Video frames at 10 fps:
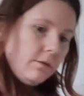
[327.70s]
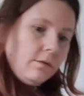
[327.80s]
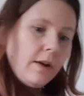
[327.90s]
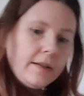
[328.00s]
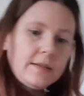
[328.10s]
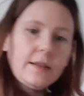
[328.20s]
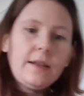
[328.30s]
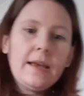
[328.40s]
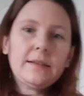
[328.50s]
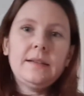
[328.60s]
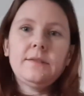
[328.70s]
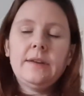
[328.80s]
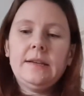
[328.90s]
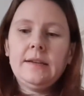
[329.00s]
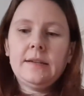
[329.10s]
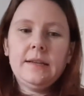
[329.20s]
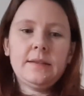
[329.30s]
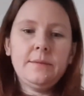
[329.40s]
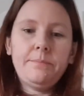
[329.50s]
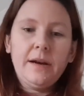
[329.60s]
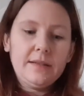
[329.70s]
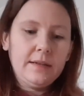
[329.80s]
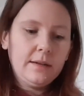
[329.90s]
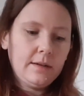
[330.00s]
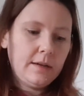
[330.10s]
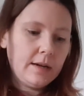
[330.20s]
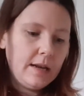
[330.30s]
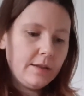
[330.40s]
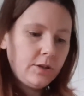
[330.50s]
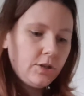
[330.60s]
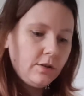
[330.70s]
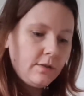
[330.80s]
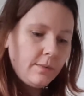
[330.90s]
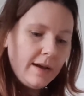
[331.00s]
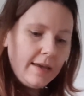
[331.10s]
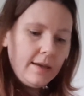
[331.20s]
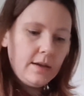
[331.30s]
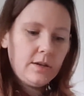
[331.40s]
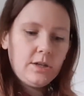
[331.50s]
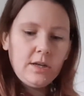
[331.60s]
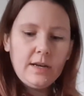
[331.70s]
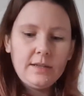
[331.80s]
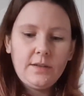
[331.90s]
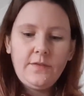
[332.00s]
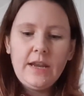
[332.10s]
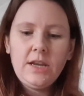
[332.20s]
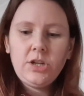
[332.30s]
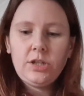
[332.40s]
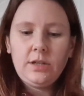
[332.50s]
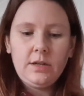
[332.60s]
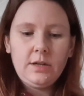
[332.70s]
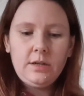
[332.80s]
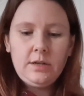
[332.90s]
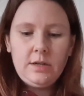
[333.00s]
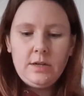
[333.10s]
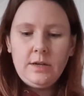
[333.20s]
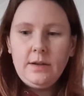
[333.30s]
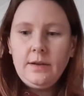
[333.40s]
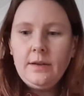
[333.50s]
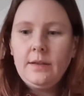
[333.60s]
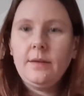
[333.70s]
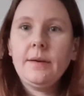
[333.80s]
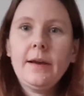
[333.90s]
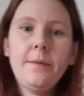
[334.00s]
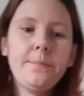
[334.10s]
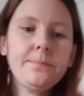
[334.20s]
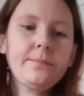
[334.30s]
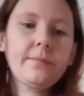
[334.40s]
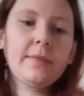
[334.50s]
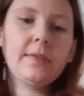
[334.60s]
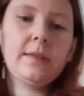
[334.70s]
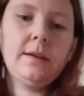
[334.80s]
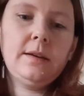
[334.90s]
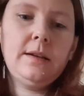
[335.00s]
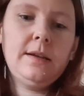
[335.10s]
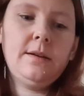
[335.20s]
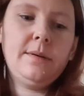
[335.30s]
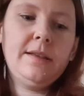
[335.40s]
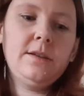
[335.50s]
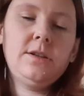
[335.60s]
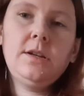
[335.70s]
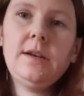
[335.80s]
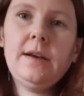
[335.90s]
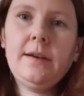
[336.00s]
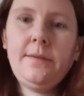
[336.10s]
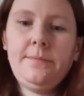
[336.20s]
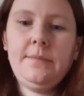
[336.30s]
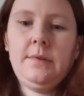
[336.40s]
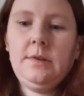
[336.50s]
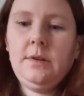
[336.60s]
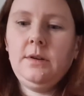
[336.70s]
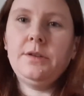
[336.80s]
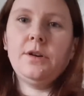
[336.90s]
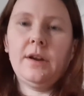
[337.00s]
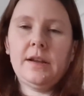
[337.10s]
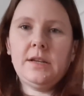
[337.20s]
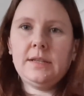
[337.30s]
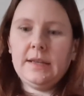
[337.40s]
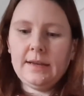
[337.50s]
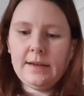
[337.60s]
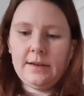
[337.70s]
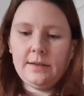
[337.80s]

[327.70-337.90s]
Right, so the next ingredient is the butter. So I'm going to clear the sugar away. Sugar has finished. There we go. Clear away the sugar. Well, you can't actually see that, can you?